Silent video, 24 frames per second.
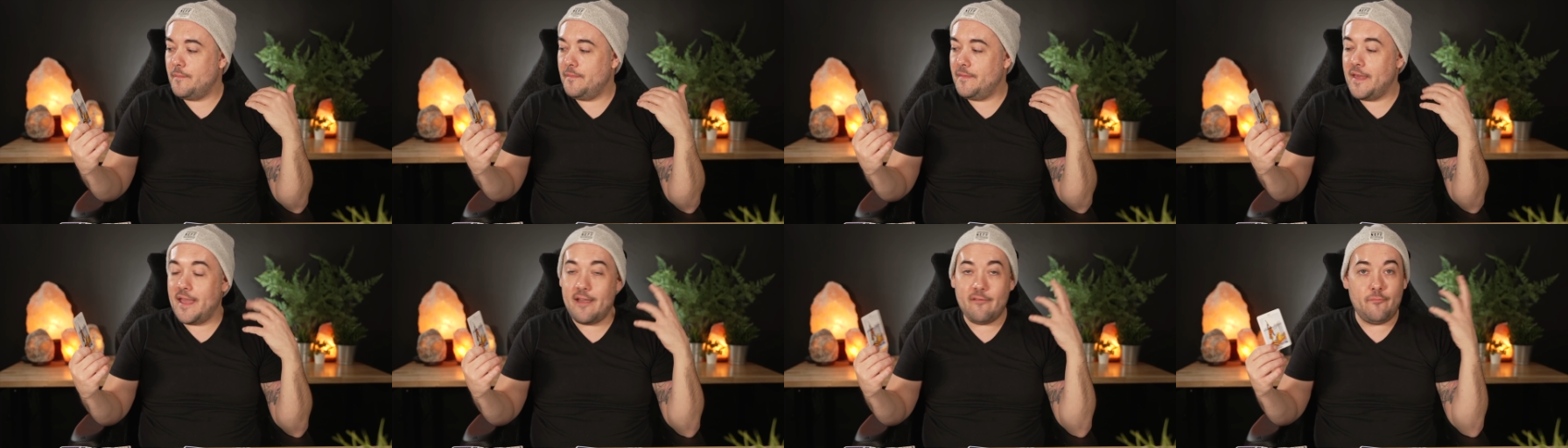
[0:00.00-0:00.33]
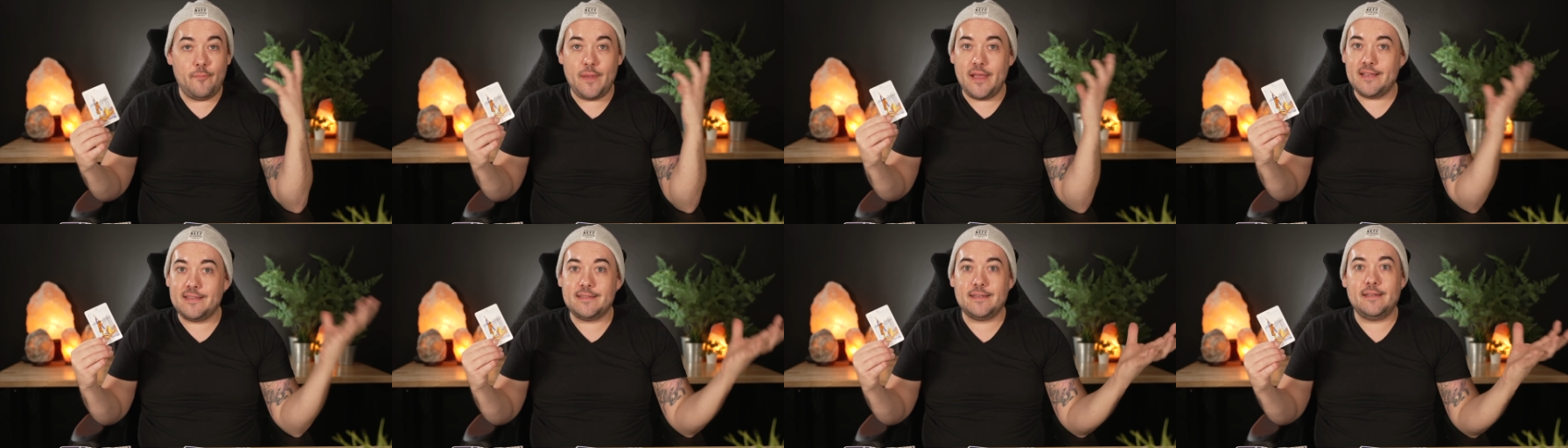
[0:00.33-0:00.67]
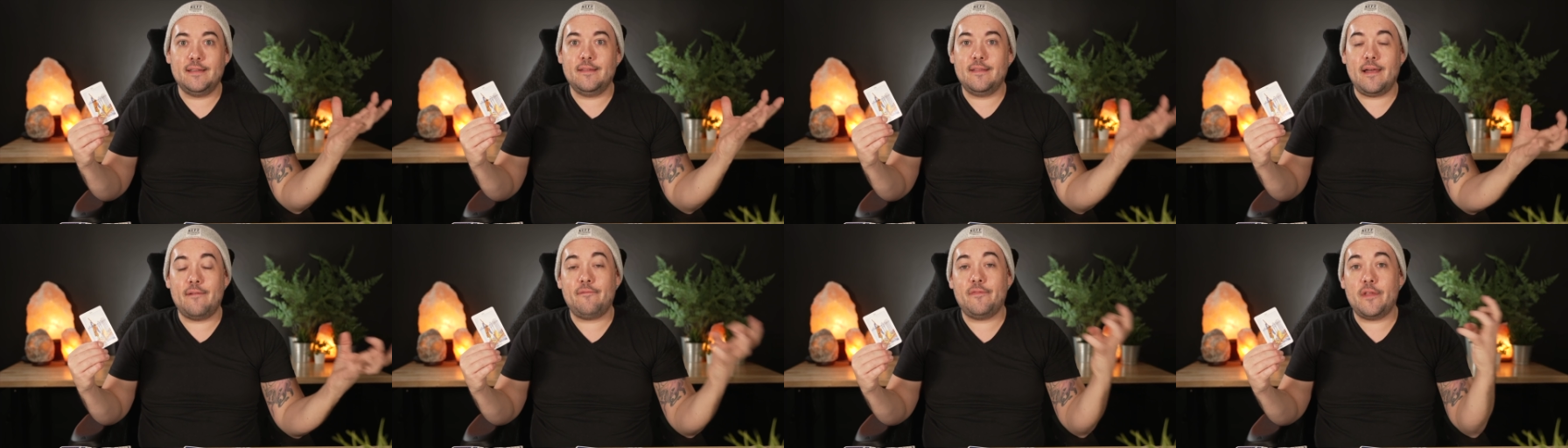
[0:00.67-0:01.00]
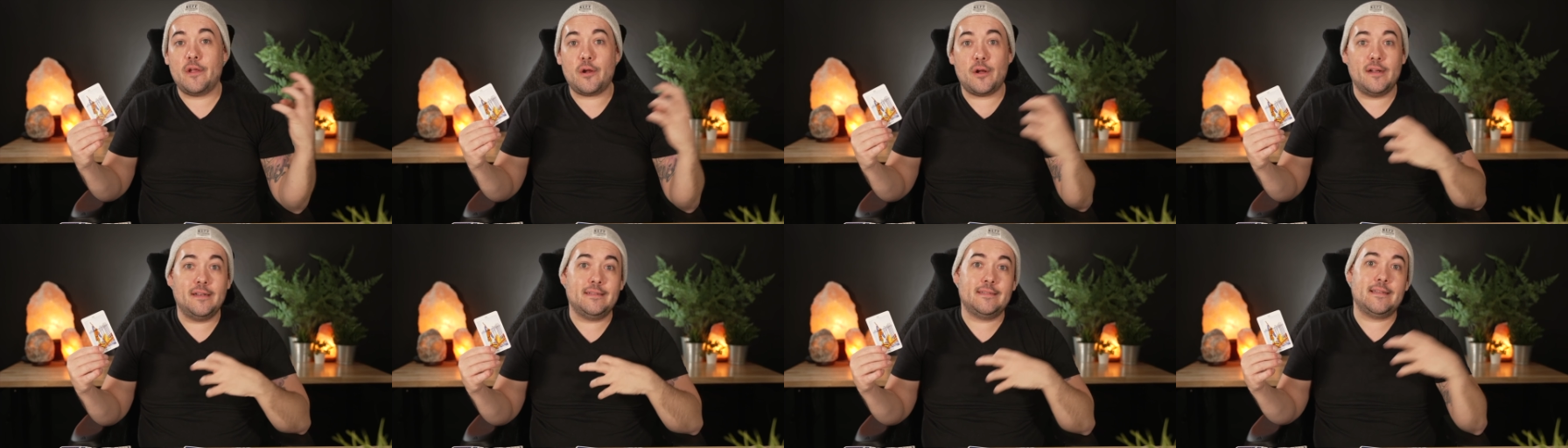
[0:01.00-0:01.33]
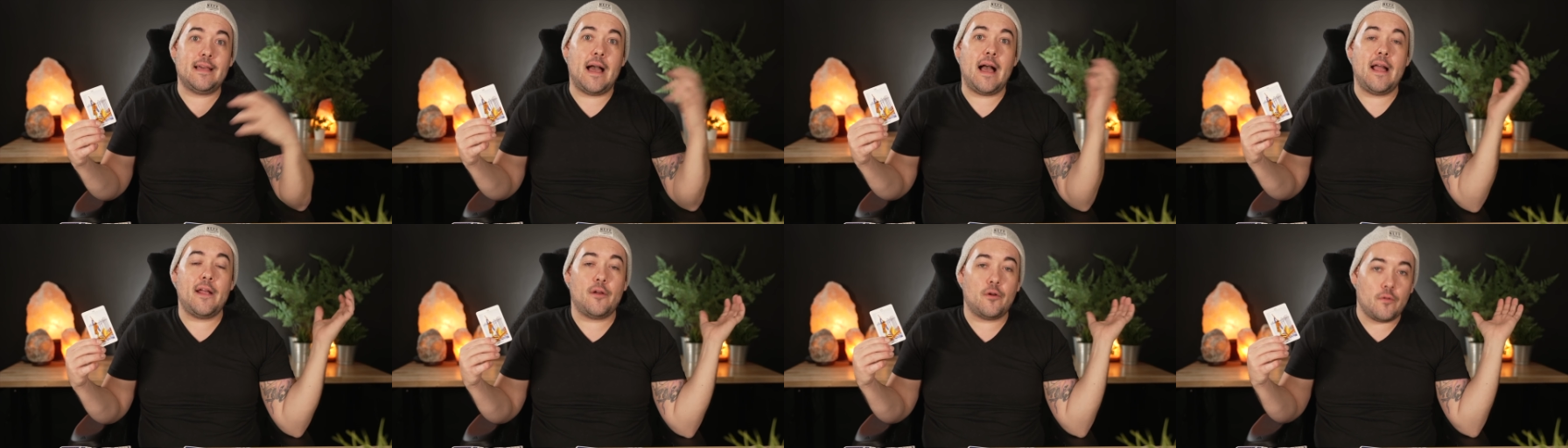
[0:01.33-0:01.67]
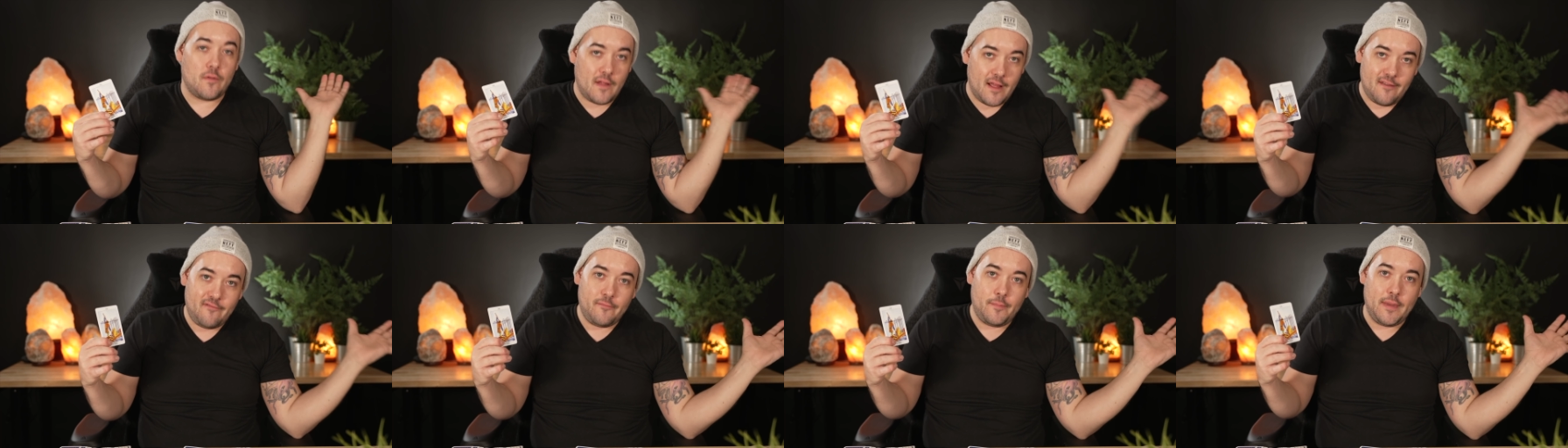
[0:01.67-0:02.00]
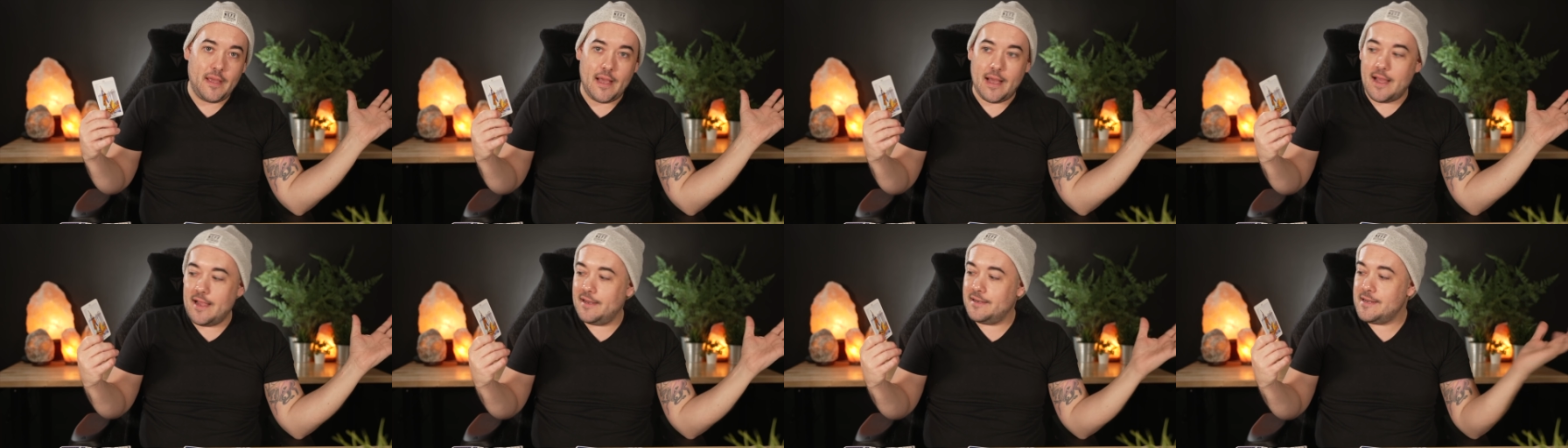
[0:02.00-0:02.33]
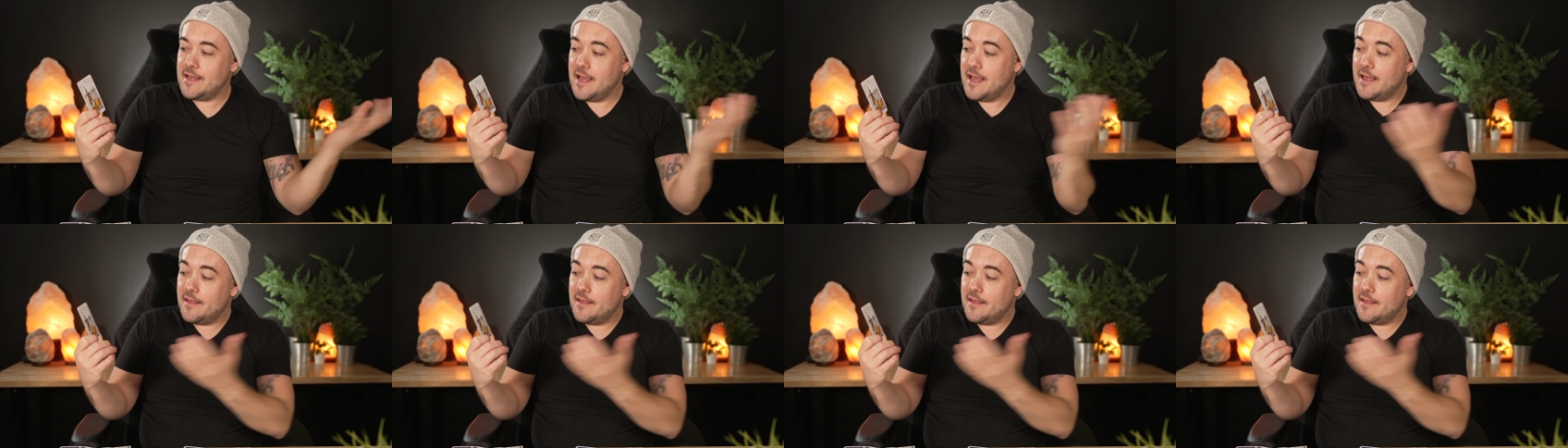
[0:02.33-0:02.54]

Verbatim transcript: they have basically left their entire life behind